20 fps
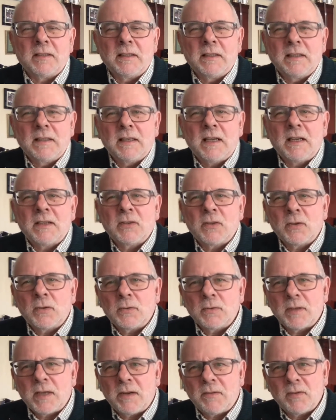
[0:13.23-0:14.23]
I
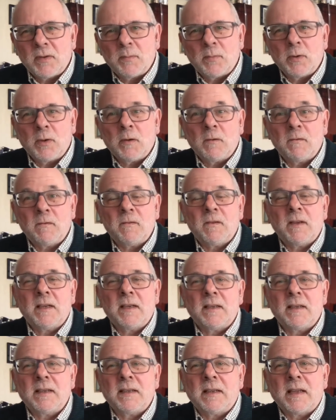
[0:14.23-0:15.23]
told how the book
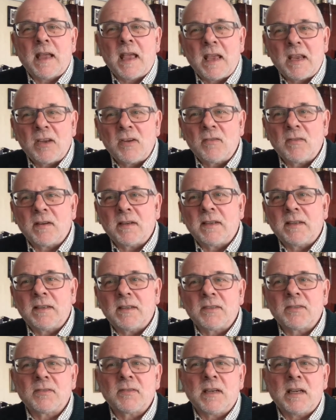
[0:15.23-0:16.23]
fairly accurately
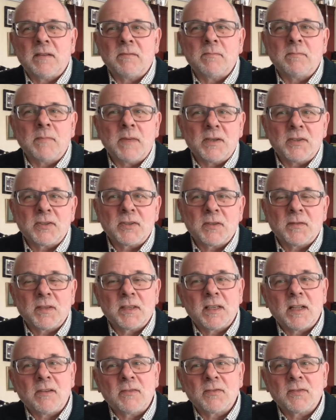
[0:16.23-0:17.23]
described much of the
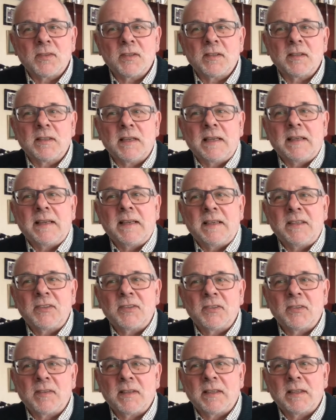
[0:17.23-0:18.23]
culture and
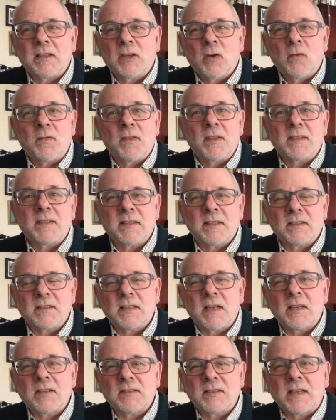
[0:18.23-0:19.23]
history of the 6th
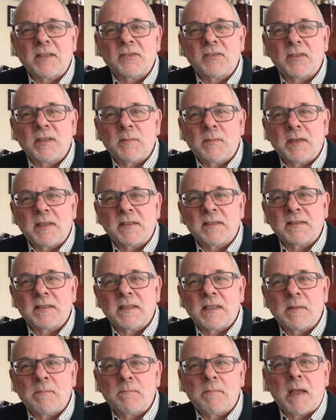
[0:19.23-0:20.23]
century
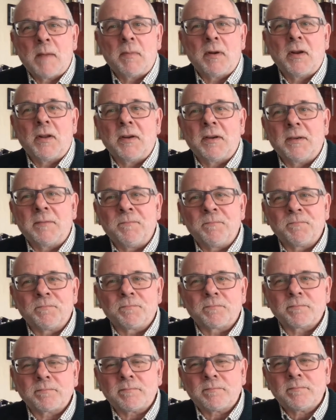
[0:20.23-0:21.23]
BC Babylon.
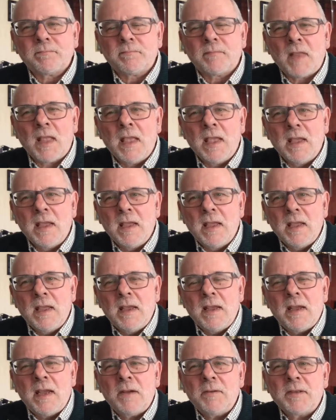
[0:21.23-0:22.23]

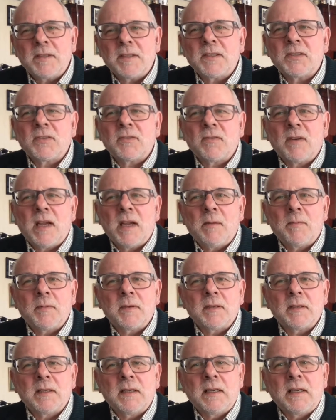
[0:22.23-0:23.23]
How it described
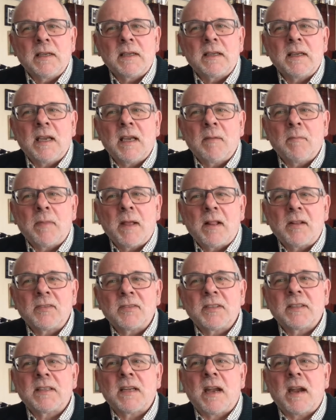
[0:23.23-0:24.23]
King
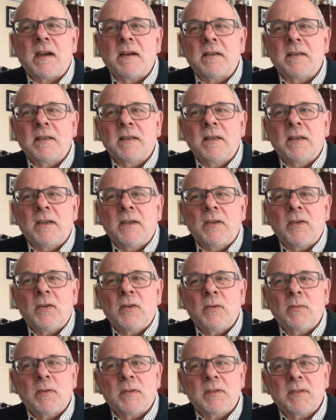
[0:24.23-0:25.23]
Belshazzar,
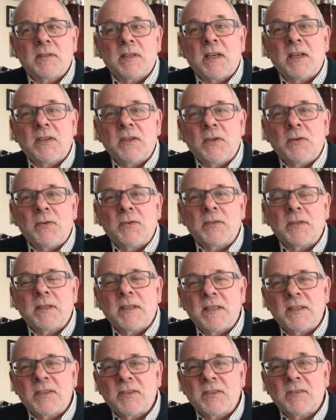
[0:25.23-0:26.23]
who was unknown to
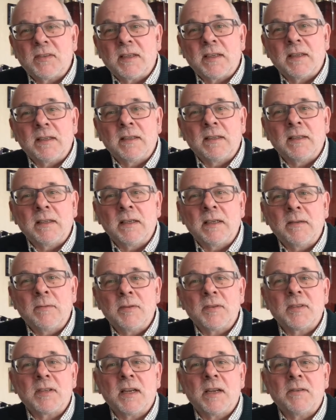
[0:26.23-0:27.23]
history,
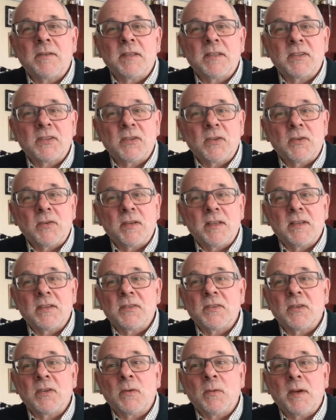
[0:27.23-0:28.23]
which allowed historians
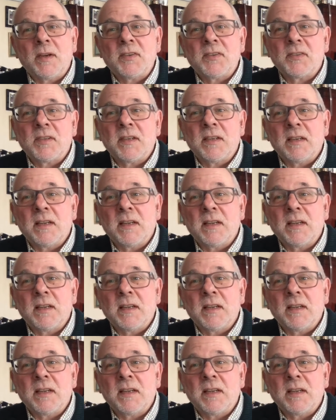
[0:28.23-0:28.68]
to question